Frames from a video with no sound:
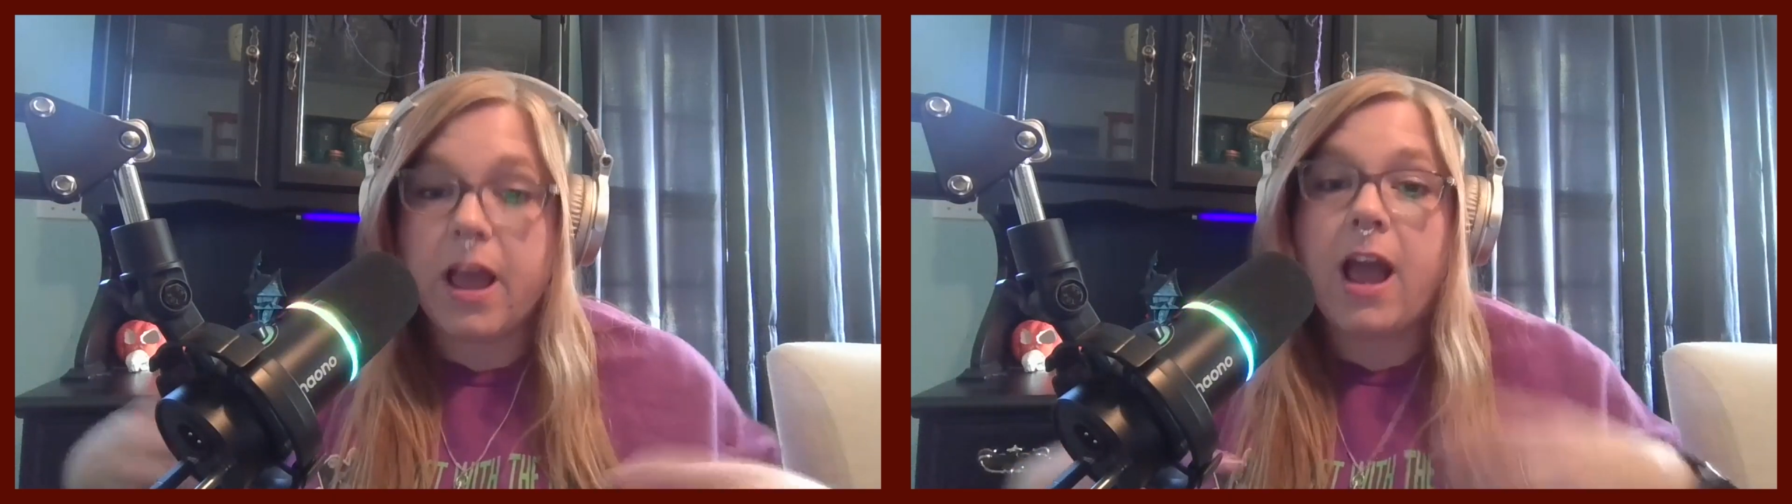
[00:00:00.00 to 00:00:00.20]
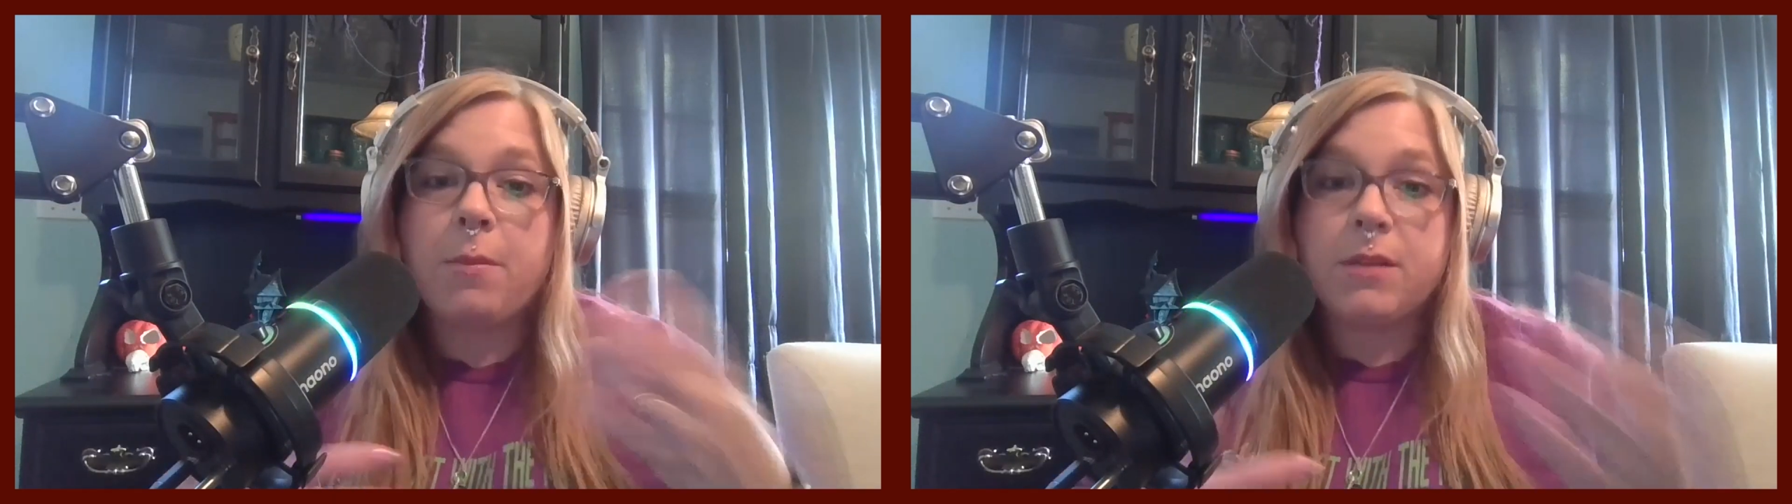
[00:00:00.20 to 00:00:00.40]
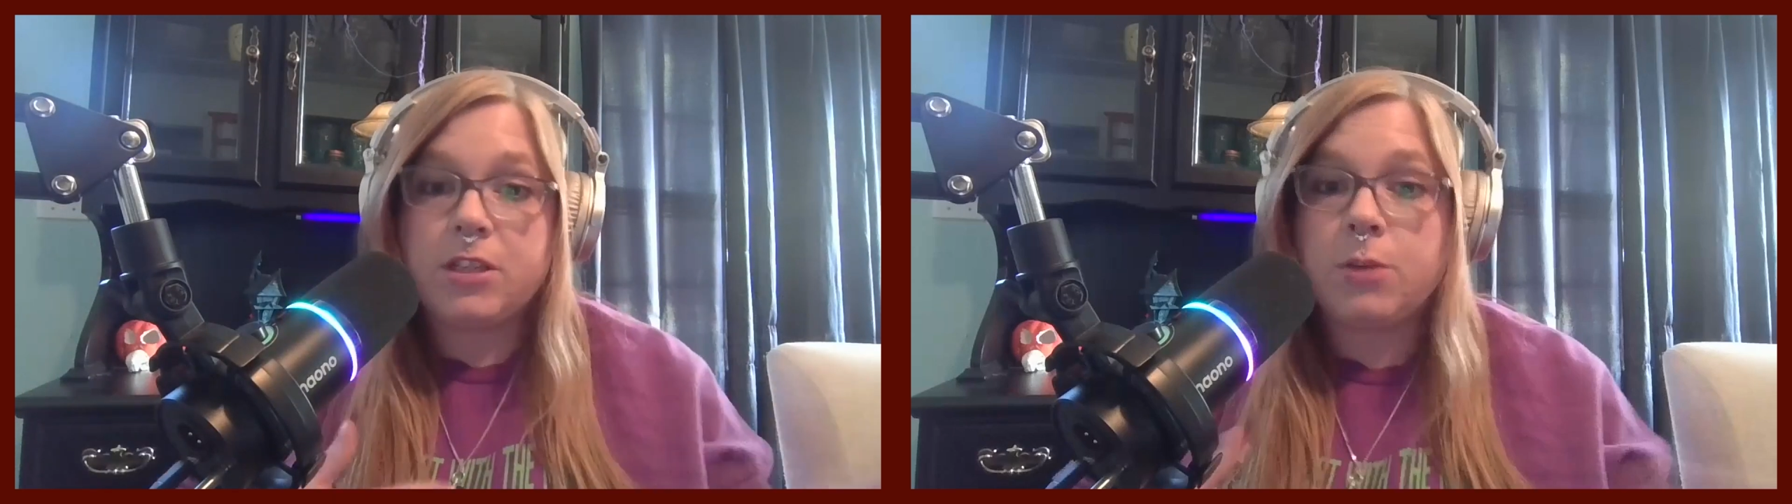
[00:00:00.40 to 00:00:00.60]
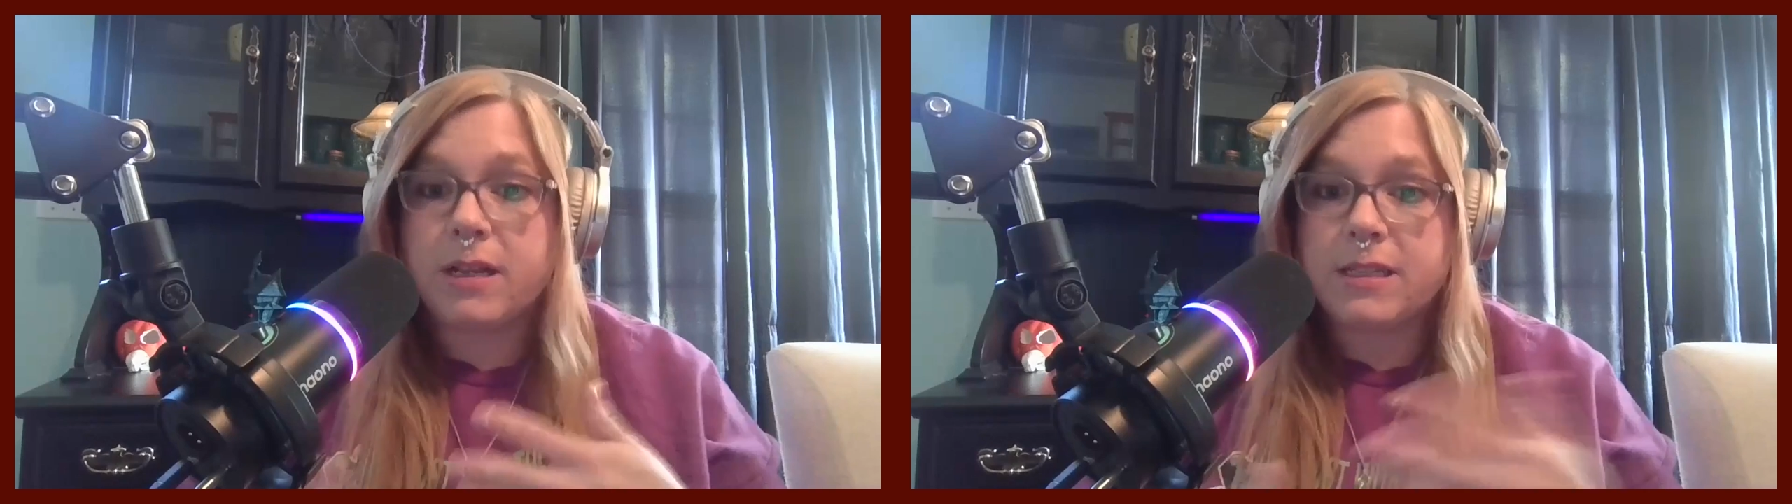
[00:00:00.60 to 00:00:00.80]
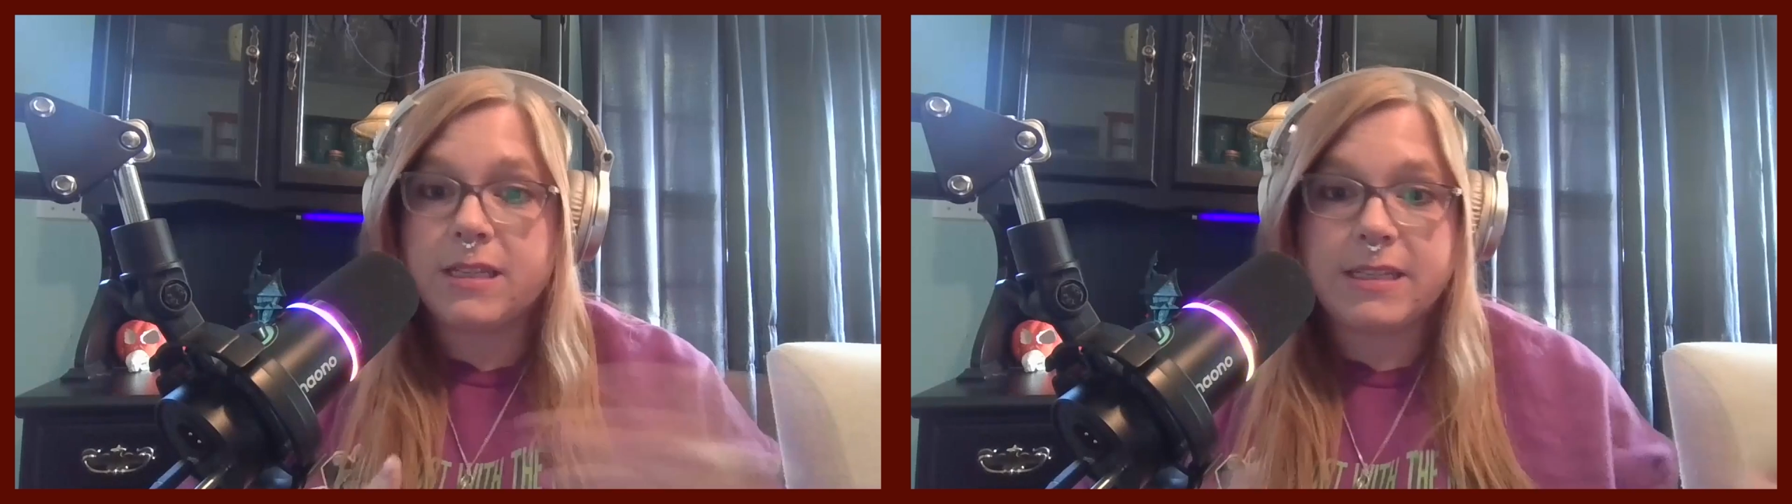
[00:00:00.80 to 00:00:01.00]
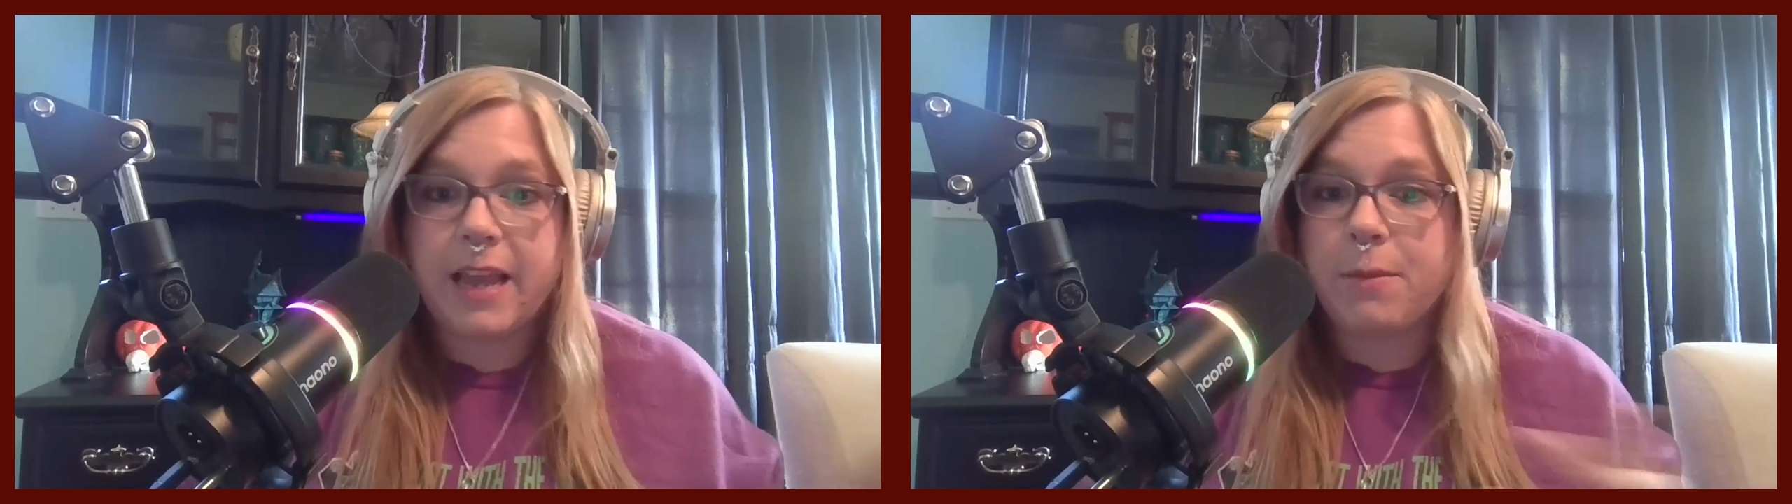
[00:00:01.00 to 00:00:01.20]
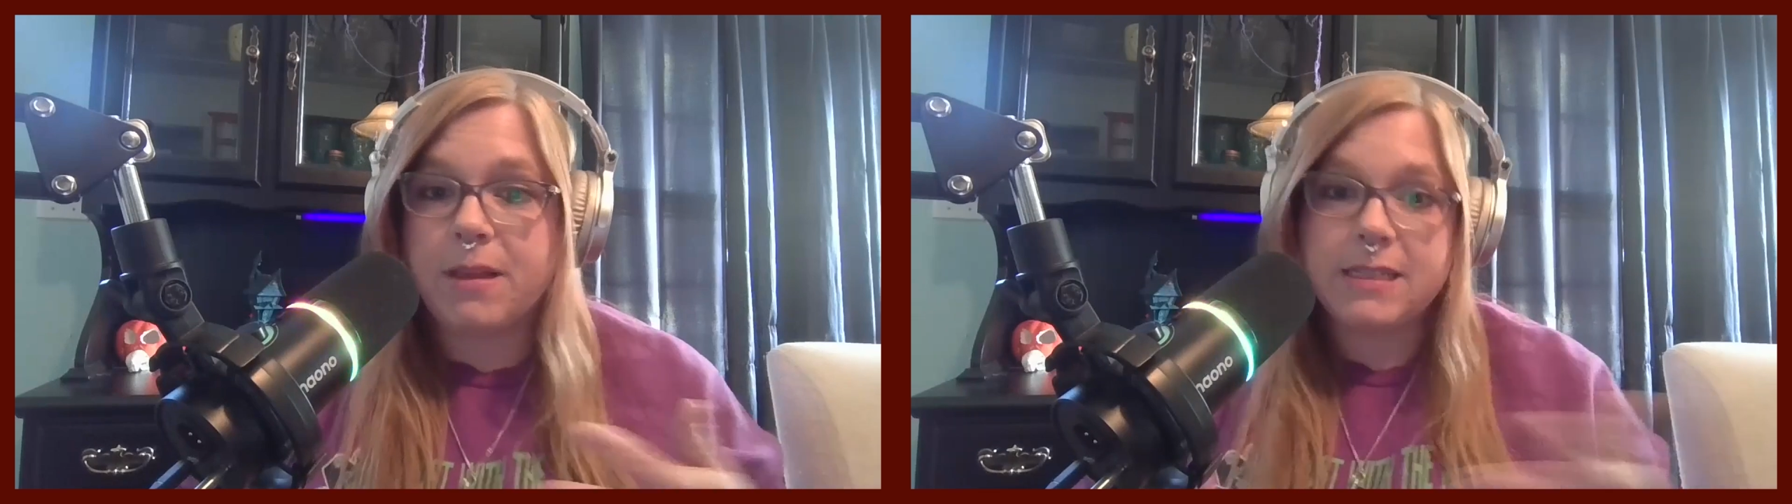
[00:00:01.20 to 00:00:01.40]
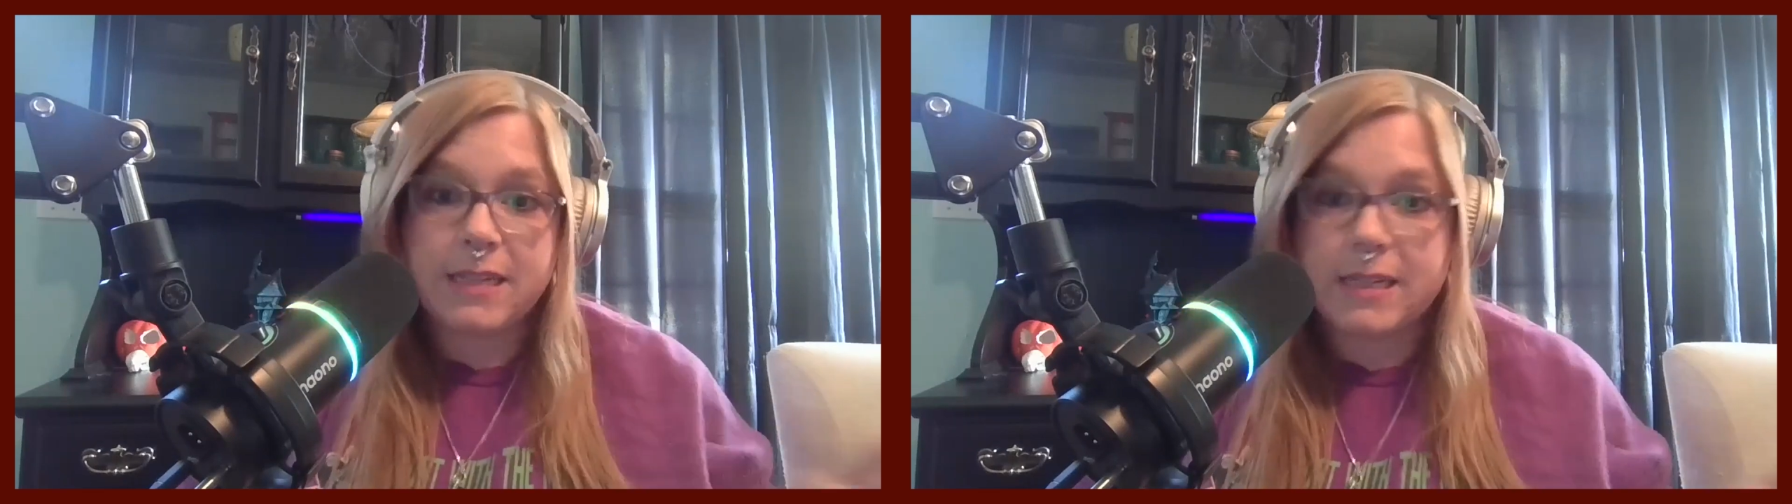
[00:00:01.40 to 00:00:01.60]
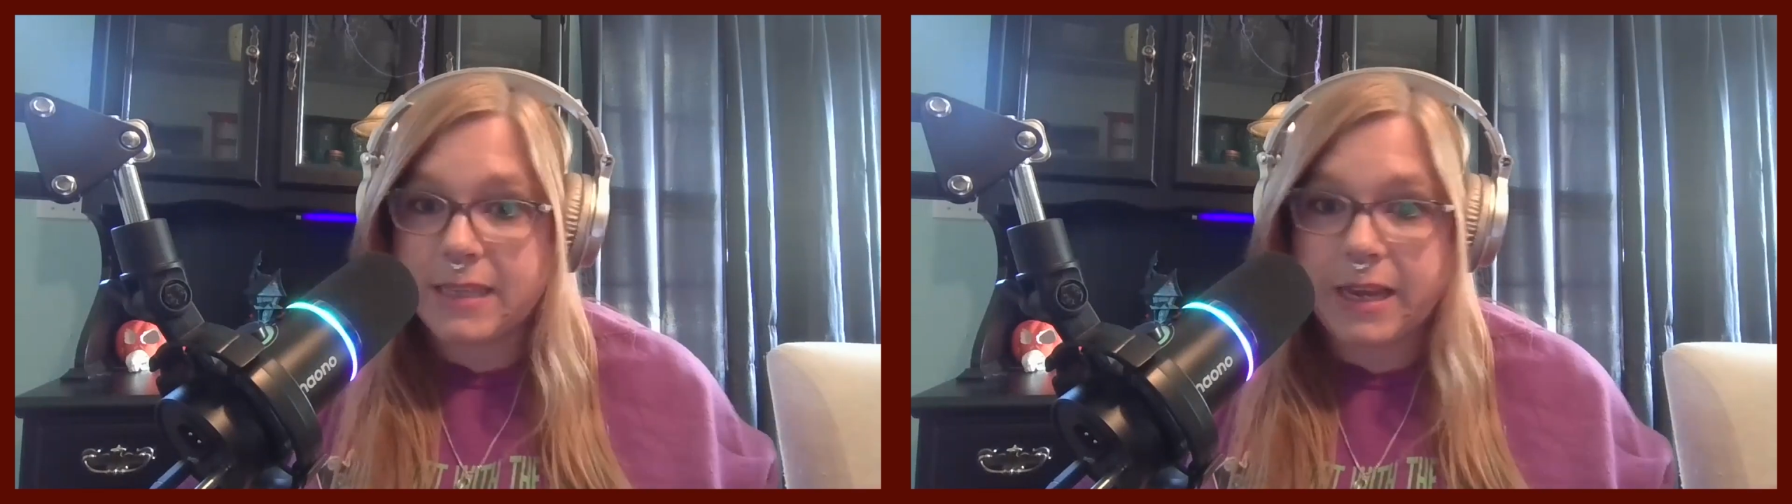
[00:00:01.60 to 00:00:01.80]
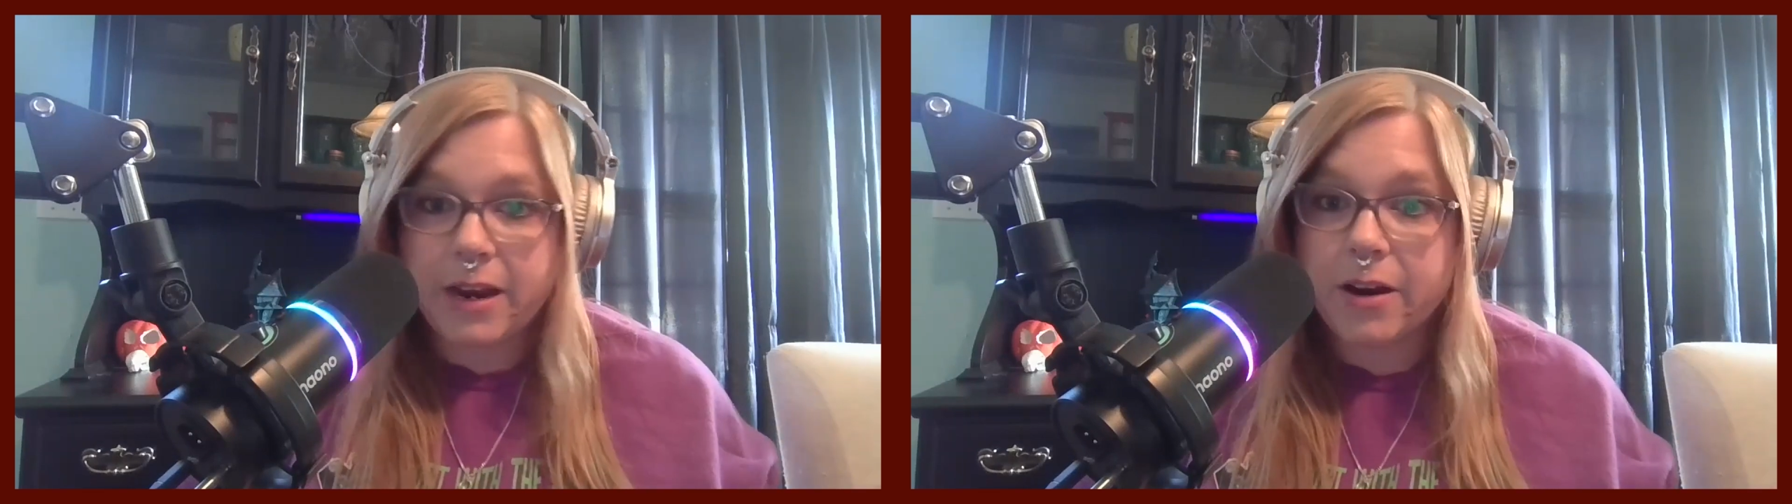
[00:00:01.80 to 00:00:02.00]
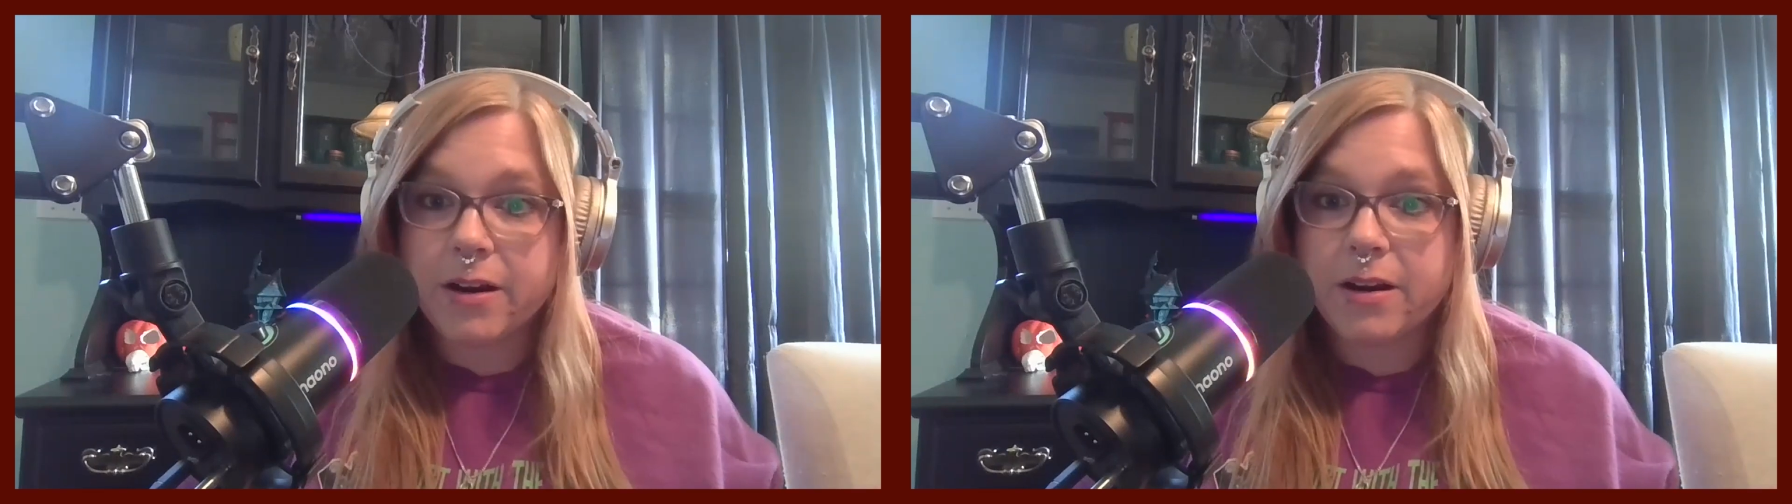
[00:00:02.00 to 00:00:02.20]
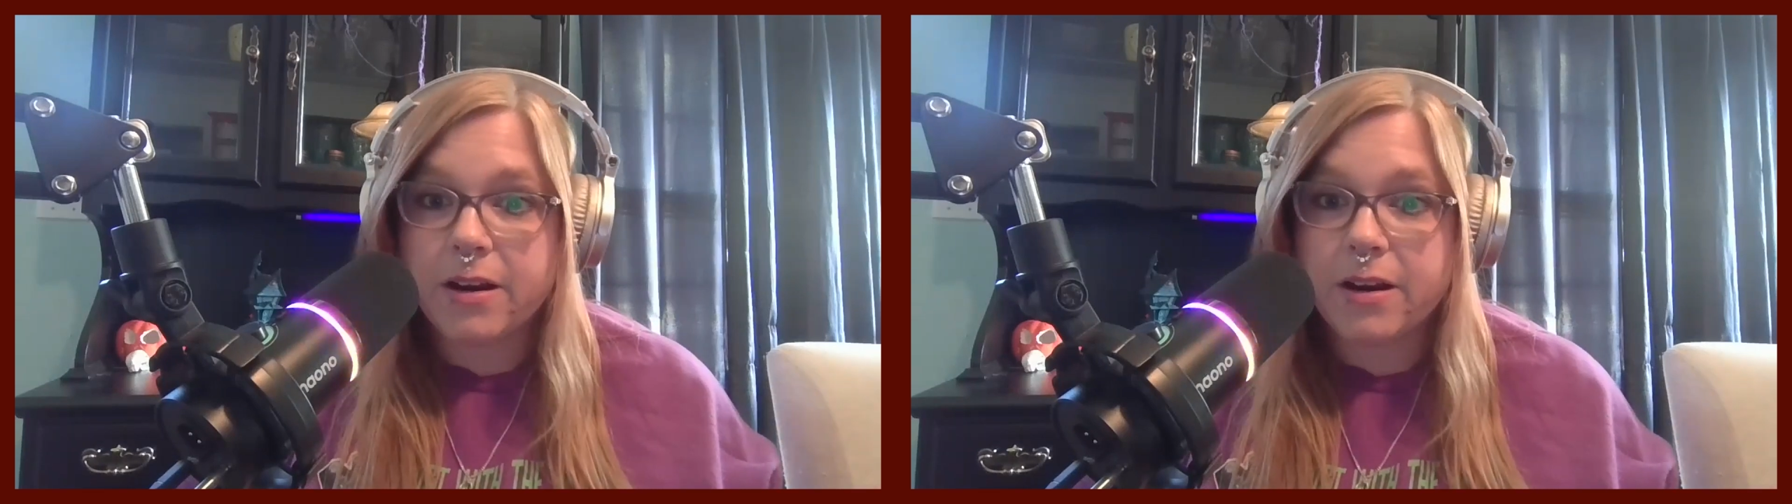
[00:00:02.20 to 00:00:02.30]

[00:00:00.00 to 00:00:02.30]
I'm assuming it's the same instance here.